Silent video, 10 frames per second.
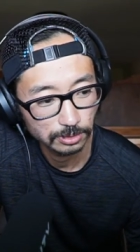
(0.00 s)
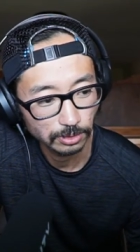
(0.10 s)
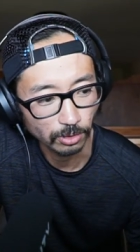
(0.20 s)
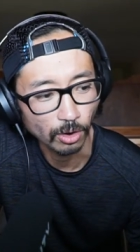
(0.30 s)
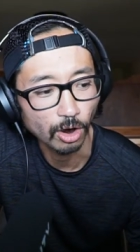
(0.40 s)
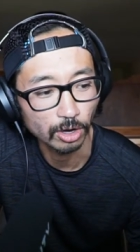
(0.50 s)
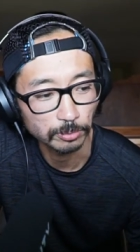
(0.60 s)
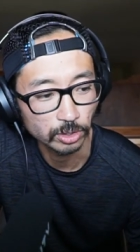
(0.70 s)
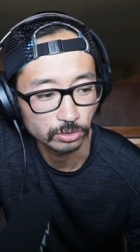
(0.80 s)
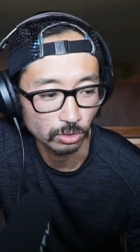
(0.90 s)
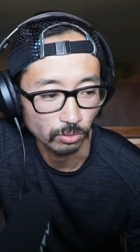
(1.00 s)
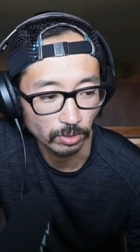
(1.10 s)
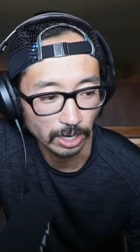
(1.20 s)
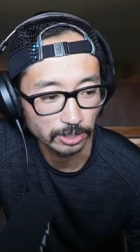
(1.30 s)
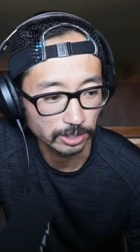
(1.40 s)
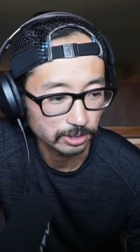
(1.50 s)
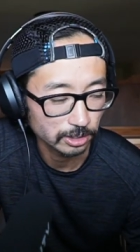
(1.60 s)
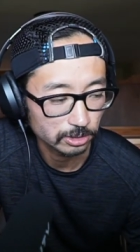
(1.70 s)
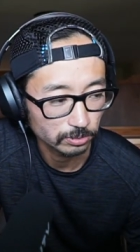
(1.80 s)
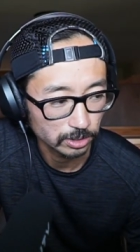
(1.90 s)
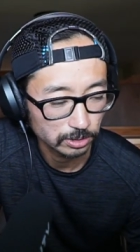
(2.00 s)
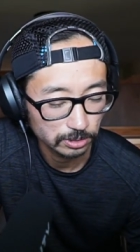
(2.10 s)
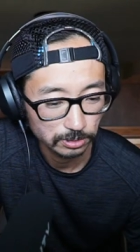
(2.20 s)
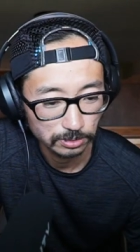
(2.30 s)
or arm control rod accessories.